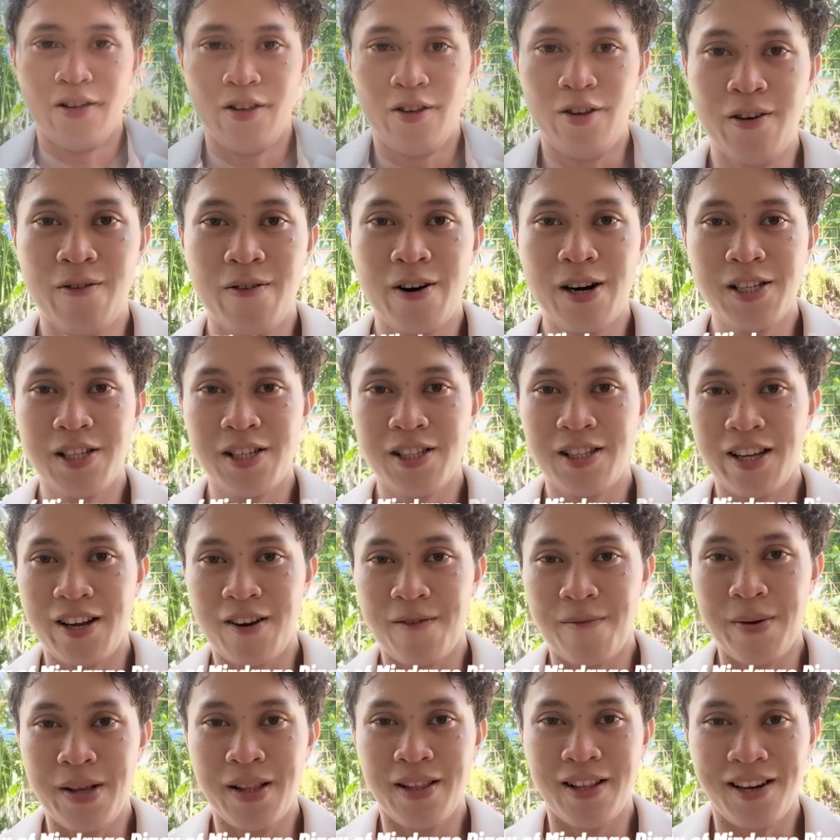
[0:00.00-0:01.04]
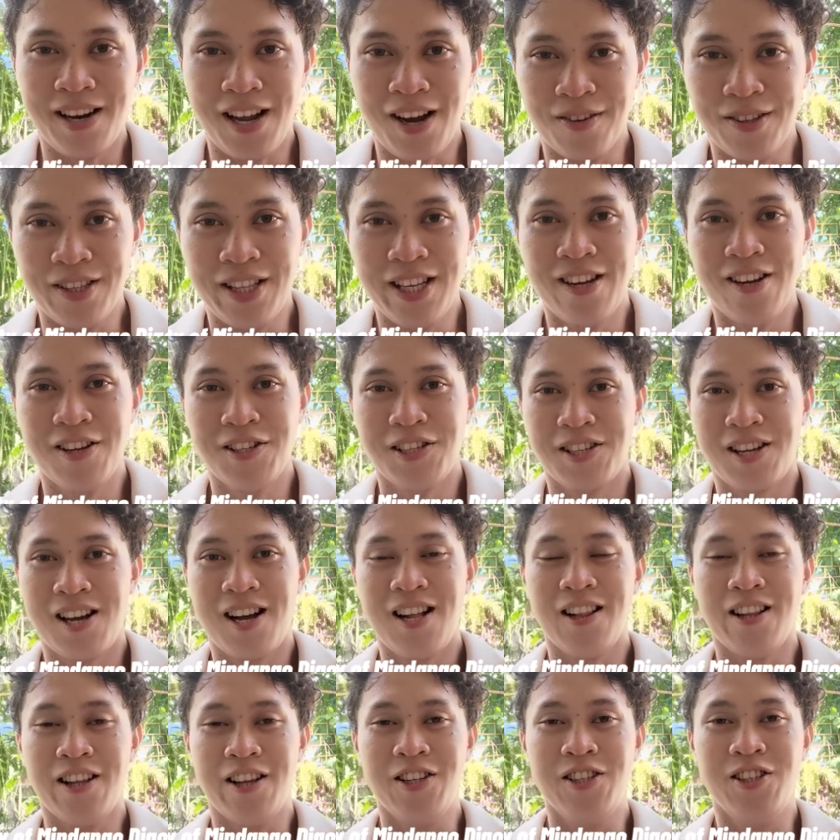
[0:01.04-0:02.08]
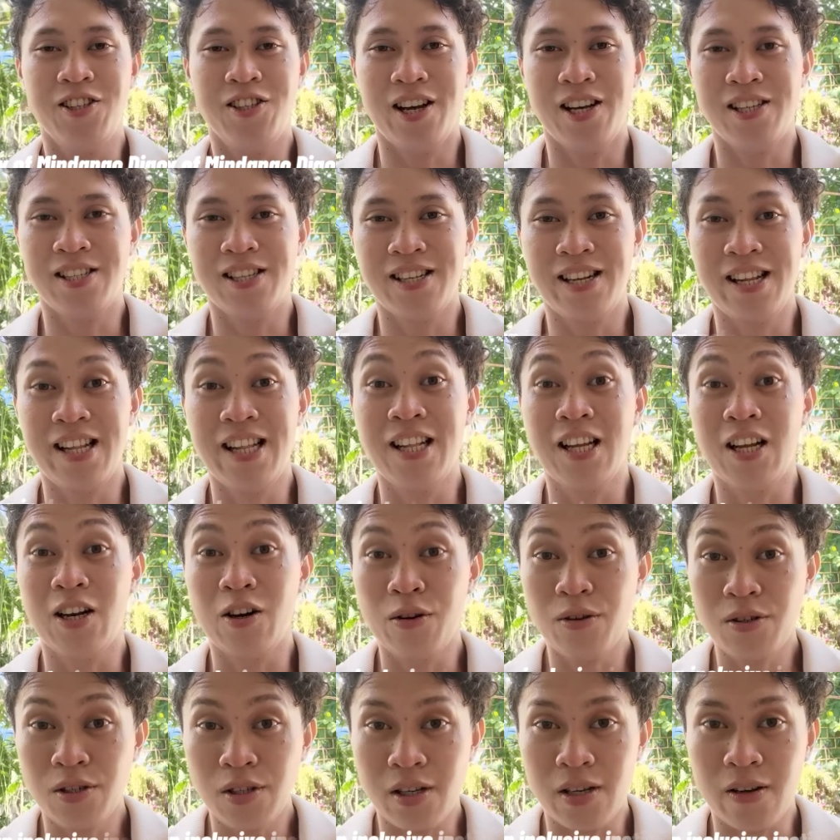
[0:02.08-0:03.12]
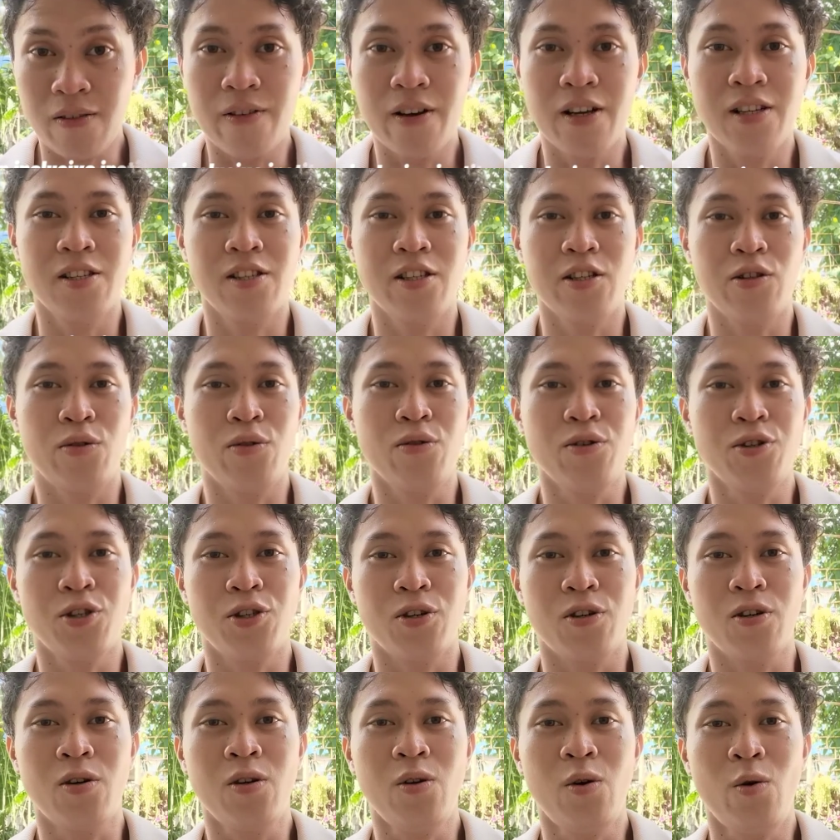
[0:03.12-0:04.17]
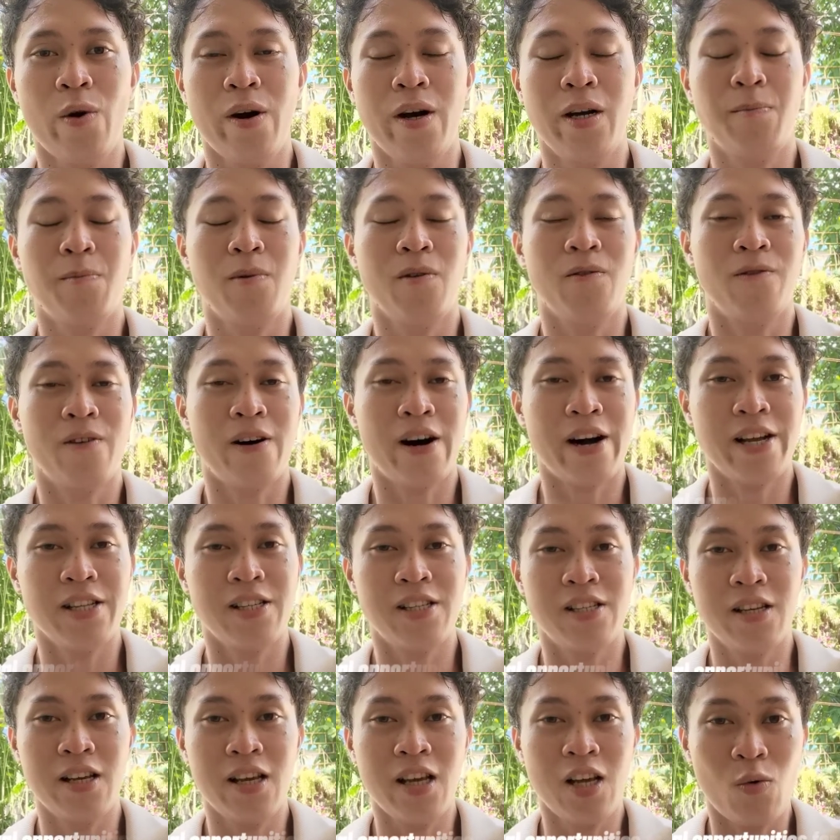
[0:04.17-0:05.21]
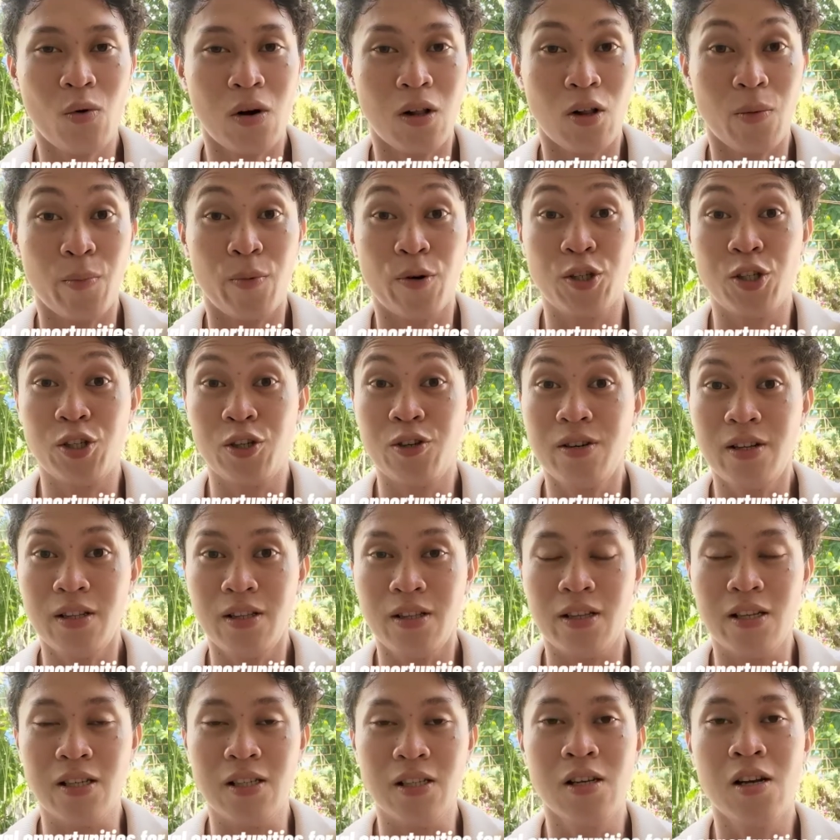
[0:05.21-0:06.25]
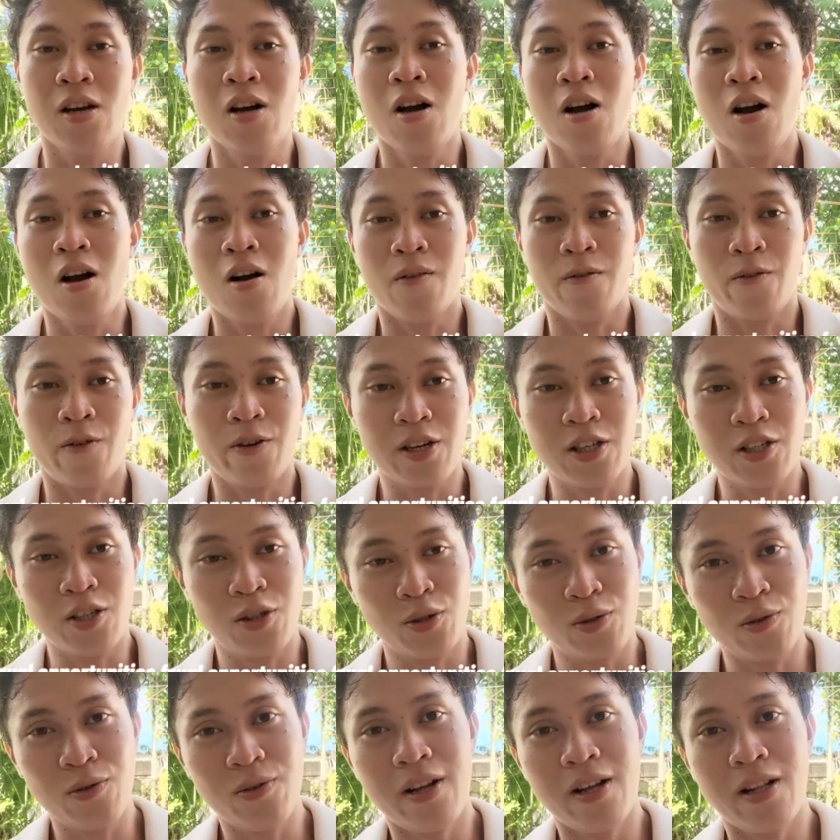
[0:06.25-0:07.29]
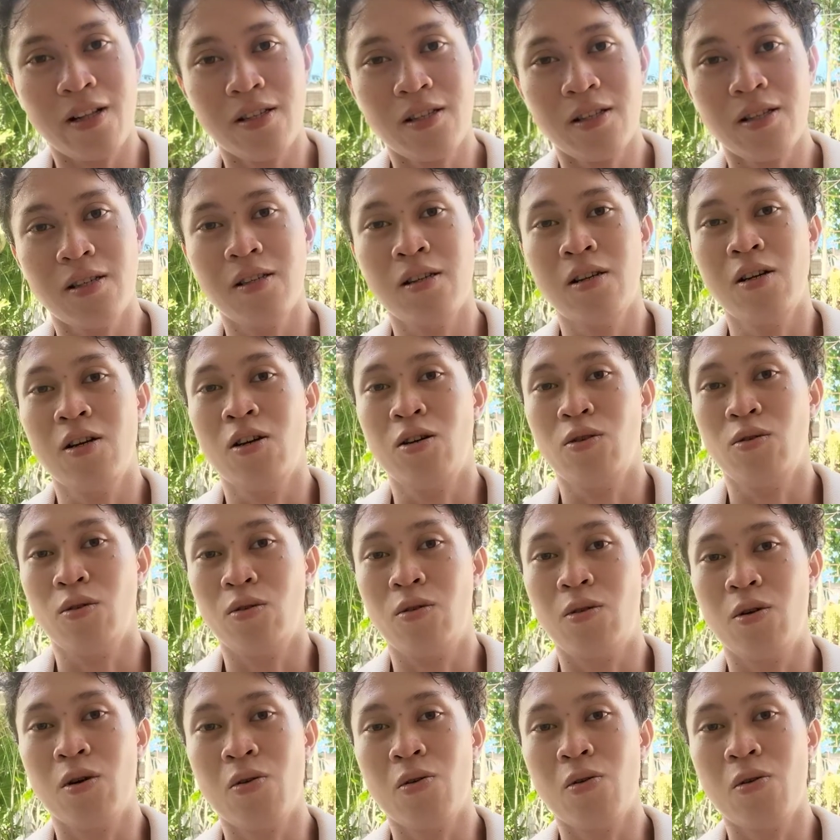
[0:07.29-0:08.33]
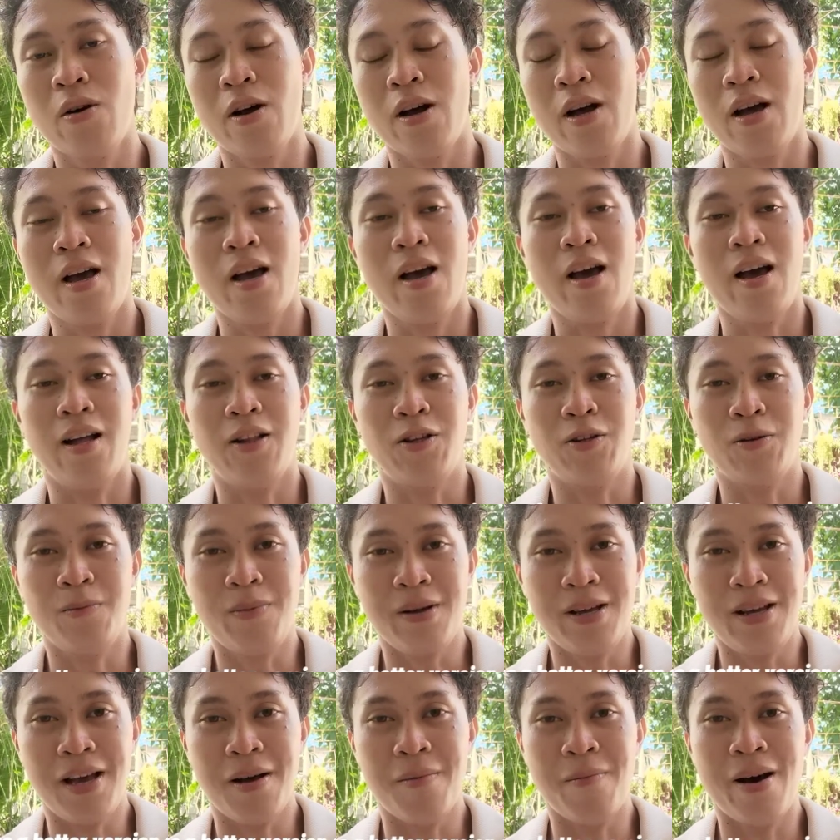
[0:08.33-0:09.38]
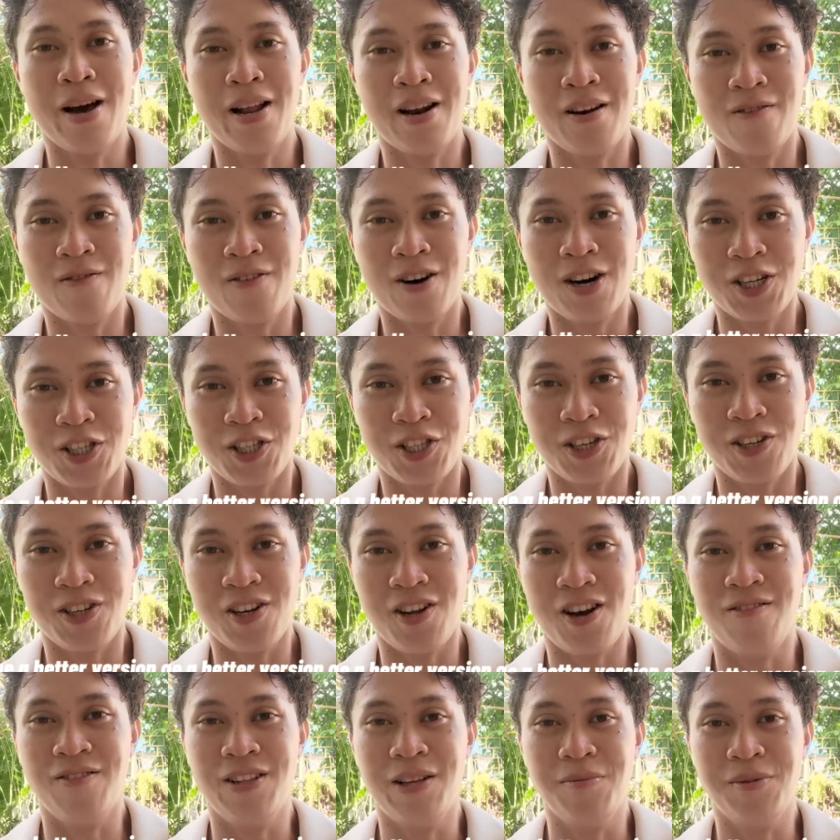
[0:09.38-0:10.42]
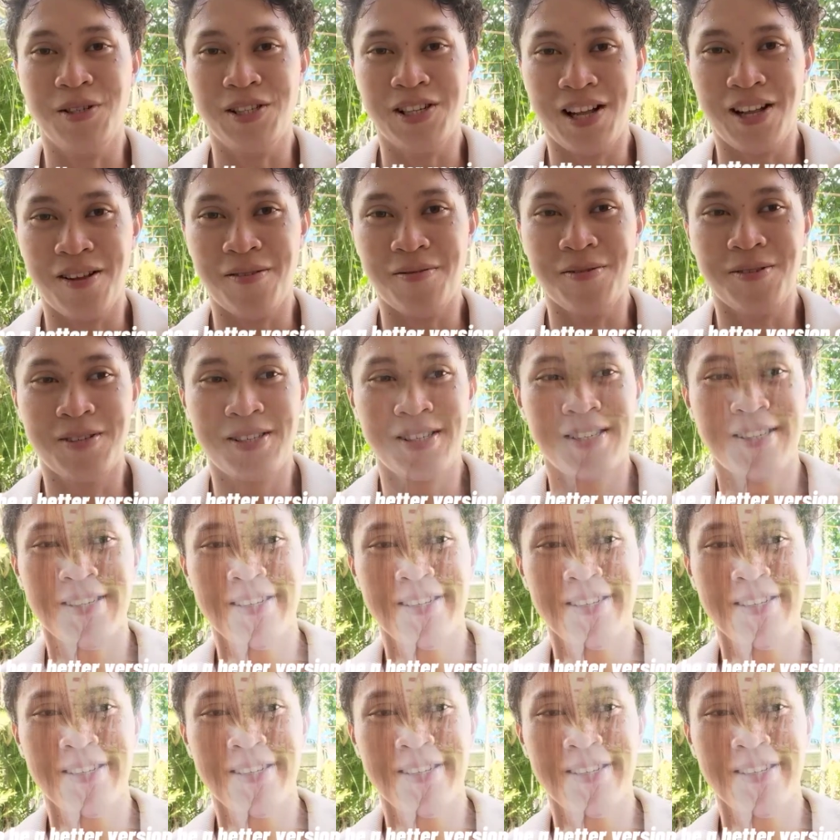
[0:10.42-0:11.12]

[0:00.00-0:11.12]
University of Mindanao Digos College is an inclusive institution where it provides equal opportunities for the students to grow and to be a better version of themselves.